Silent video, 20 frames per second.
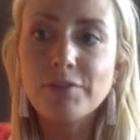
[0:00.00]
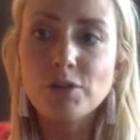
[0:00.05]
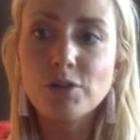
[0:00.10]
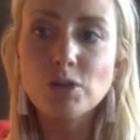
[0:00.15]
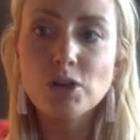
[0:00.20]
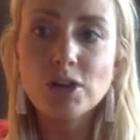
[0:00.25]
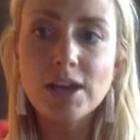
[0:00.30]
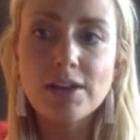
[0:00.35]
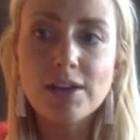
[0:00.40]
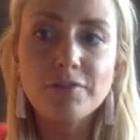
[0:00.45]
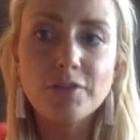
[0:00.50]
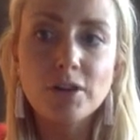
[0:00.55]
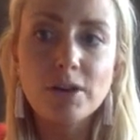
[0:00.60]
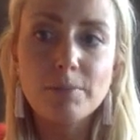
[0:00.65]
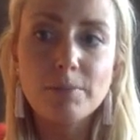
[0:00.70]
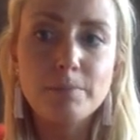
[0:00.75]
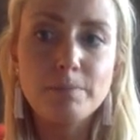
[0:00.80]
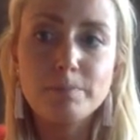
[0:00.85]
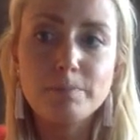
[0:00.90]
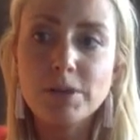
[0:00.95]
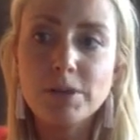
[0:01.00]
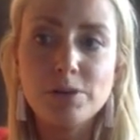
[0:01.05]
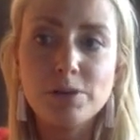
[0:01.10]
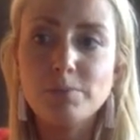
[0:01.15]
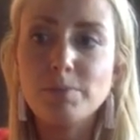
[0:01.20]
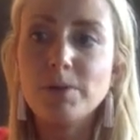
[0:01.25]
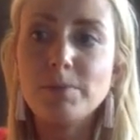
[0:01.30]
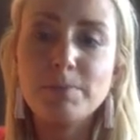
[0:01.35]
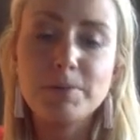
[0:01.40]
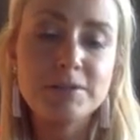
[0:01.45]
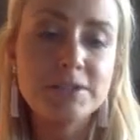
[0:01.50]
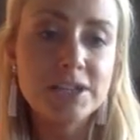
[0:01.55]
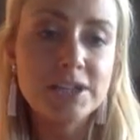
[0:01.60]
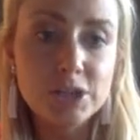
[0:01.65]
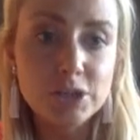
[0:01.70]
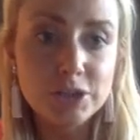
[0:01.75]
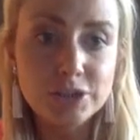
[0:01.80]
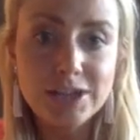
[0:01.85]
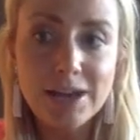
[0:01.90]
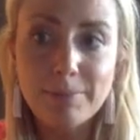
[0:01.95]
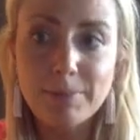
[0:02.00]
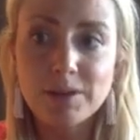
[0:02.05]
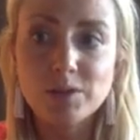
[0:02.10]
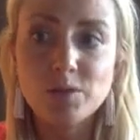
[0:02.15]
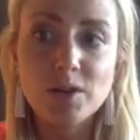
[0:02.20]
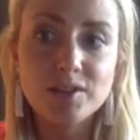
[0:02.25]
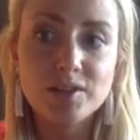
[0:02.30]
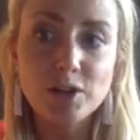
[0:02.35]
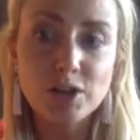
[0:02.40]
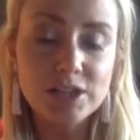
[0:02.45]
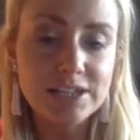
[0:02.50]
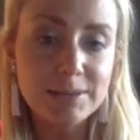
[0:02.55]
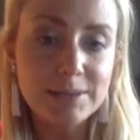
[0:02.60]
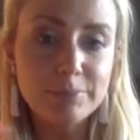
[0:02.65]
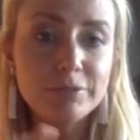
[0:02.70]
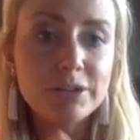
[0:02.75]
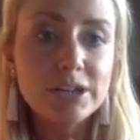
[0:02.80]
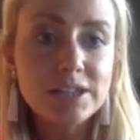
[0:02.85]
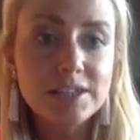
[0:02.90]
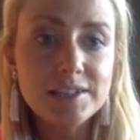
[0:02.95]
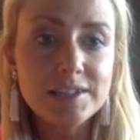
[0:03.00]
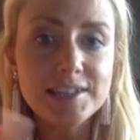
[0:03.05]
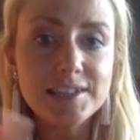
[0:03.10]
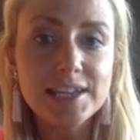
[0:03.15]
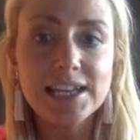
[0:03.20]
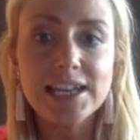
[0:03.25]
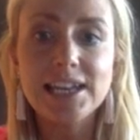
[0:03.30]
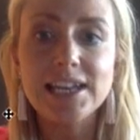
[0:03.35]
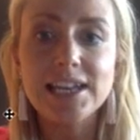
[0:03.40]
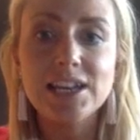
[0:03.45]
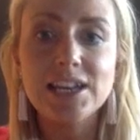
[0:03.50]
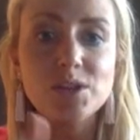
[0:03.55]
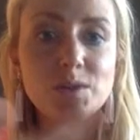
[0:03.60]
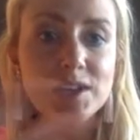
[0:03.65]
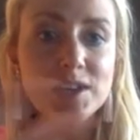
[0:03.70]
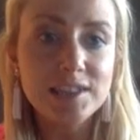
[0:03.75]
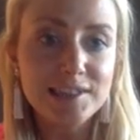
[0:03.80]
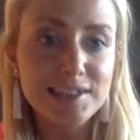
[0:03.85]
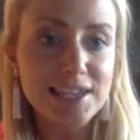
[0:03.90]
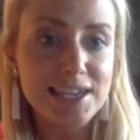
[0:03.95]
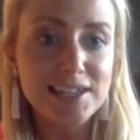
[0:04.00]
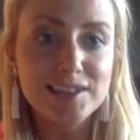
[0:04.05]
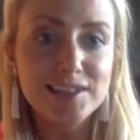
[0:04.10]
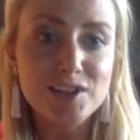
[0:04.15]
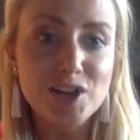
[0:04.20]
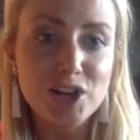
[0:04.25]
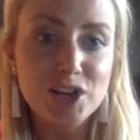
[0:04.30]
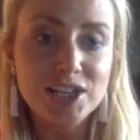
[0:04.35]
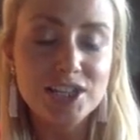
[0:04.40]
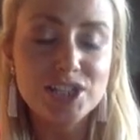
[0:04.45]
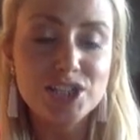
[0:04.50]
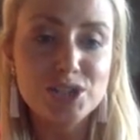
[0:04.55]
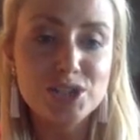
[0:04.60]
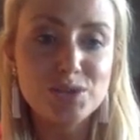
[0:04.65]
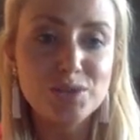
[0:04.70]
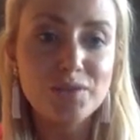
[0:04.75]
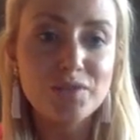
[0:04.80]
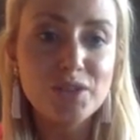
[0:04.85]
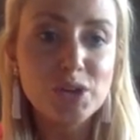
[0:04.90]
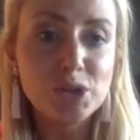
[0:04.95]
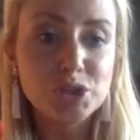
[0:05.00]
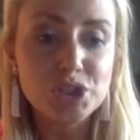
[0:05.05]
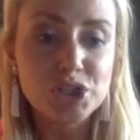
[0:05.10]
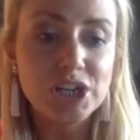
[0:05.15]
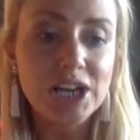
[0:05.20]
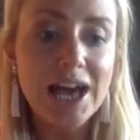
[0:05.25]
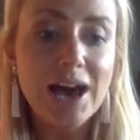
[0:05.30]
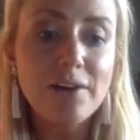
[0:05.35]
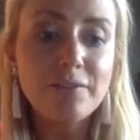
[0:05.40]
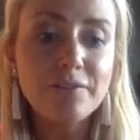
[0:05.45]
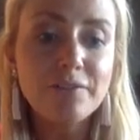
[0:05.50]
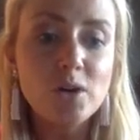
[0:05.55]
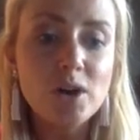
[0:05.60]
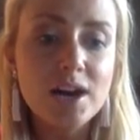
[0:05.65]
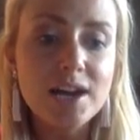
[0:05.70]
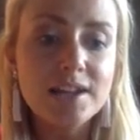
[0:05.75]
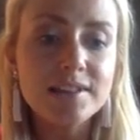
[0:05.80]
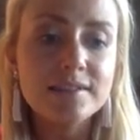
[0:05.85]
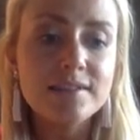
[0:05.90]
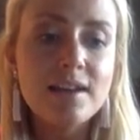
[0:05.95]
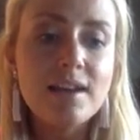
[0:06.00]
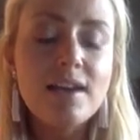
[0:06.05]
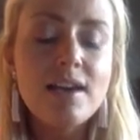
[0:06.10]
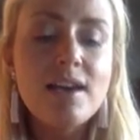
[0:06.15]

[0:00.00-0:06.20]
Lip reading: you're looking for a particular topic. So I started to type real estate in, and you can see it started to filter it out for us.